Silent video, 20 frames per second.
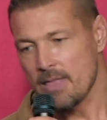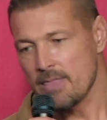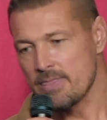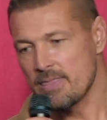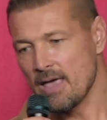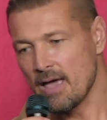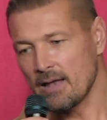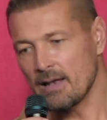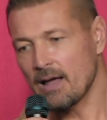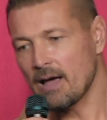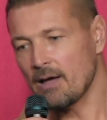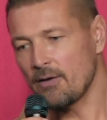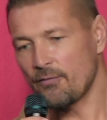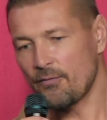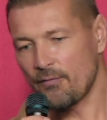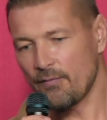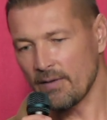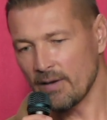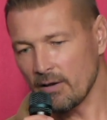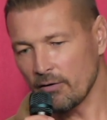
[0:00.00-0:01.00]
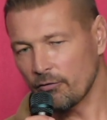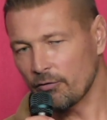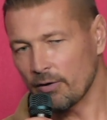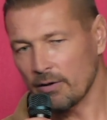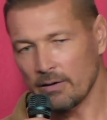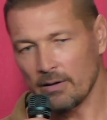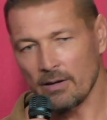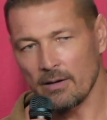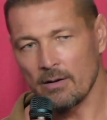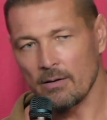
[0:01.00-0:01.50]
Then I finished
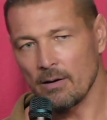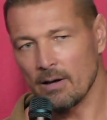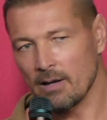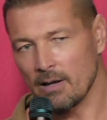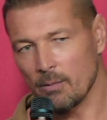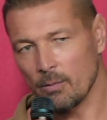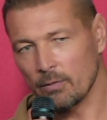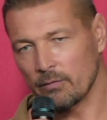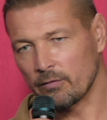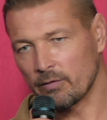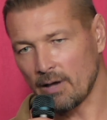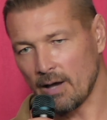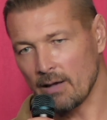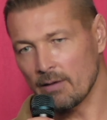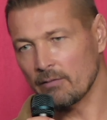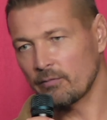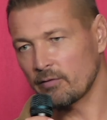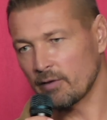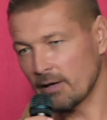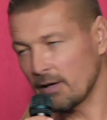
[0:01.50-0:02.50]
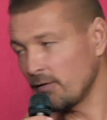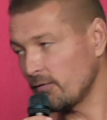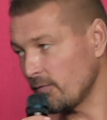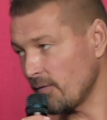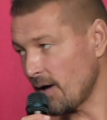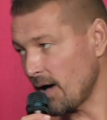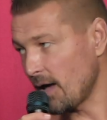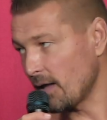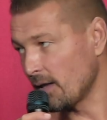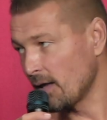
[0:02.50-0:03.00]
it, you know, and I was kind of
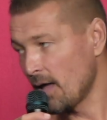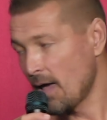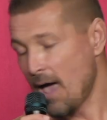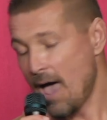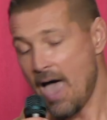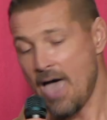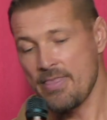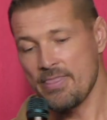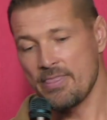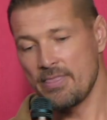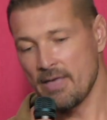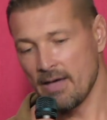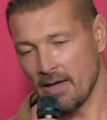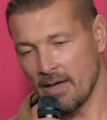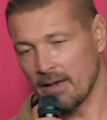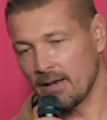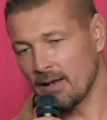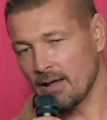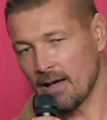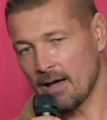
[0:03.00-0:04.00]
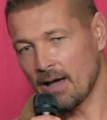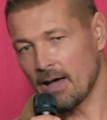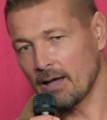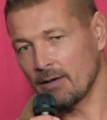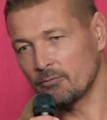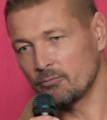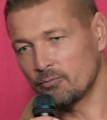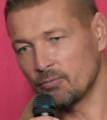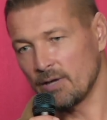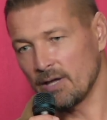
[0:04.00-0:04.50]
satisfied. And then I
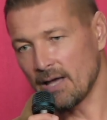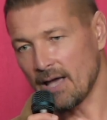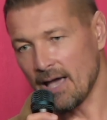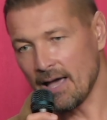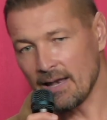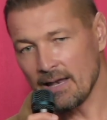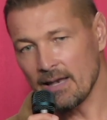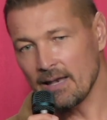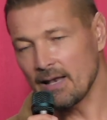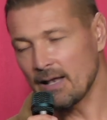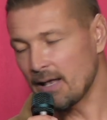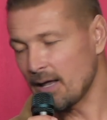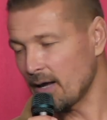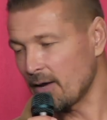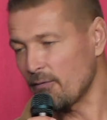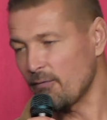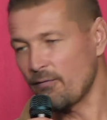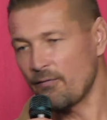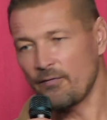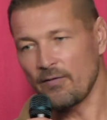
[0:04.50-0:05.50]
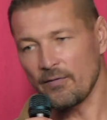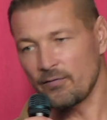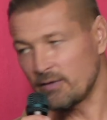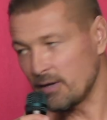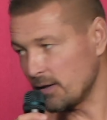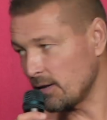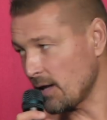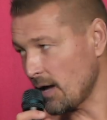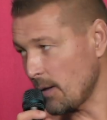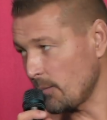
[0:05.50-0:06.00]
re edited like
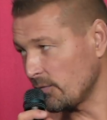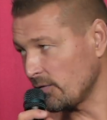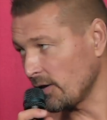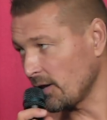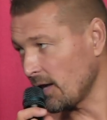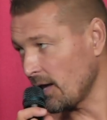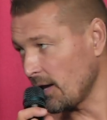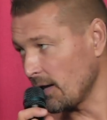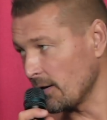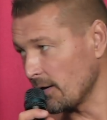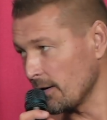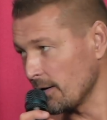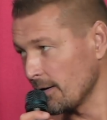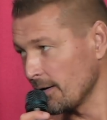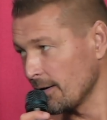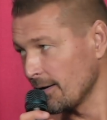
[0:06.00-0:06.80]
50 times again.